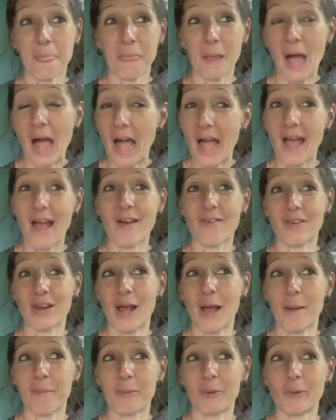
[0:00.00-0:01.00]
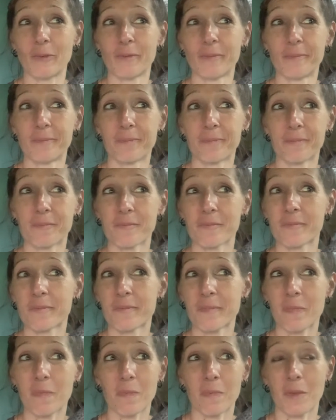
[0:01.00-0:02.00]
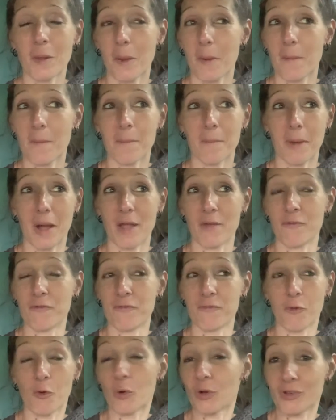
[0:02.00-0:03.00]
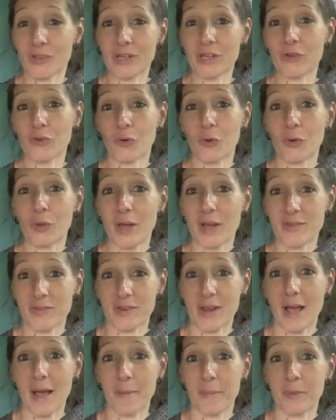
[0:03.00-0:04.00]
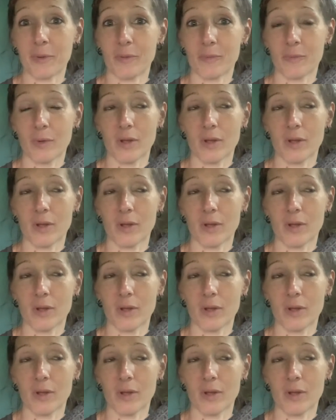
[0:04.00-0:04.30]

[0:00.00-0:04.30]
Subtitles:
I have an Apple. My 14-year-old has an Apple.